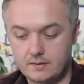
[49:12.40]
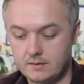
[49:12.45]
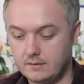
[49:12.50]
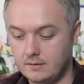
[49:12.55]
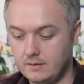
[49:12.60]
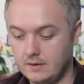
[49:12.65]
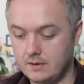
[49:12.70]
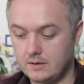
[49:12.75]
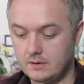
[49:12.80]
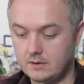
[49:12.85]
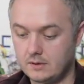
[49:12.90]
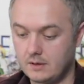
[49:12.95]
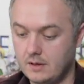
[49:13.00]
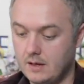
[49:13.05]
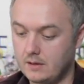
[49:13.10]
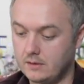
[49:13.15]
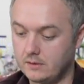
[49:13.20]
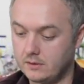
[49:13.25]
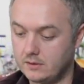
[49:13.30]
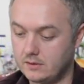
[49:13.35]
Okay, so
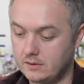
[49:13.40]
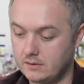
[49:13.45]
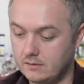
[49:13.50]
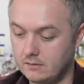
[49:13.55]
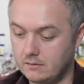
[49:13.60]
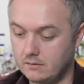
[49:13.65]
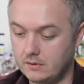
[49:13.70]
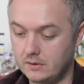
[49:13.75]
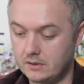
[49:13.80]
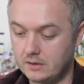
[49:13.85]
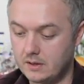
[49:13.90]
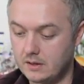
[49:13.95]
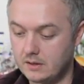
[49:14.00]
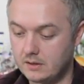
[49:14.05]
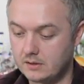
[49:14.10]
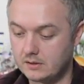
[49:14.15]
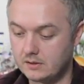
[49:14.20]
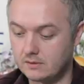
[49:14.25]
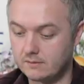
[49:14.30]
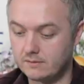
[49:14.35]
that looks really
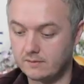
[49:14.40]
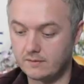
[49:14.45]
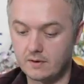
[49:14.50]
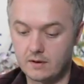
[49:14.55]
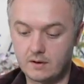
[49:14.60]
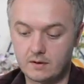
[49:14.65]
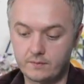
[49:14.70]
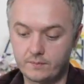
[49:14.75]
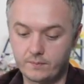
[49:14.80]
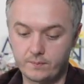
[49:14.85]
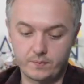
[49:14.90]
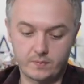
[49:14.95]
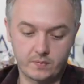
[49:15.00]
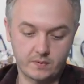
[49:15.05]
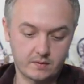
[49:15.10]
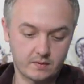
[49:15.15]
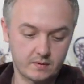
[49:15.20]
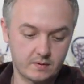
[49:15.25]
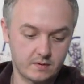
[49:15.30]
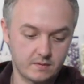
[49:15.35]
nice so far.
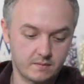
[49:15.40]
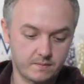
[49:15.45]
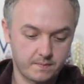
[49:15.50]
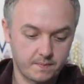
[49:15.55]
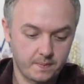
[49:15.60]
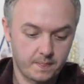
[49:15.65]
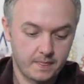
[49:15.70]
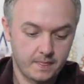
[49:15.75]
Um,